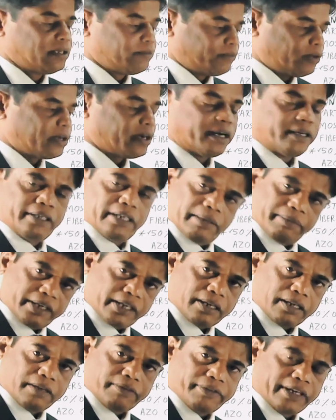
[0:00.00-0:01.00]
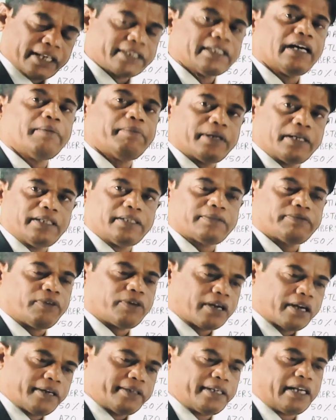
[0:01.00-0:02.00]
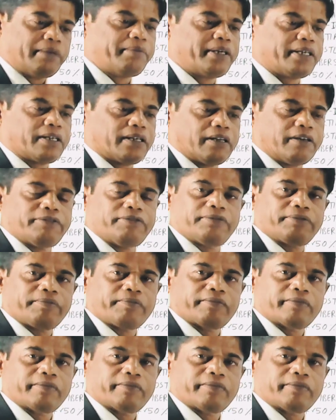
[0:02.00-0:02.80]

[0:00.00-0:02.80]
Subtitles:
For 100 meter of example is for 100 meter of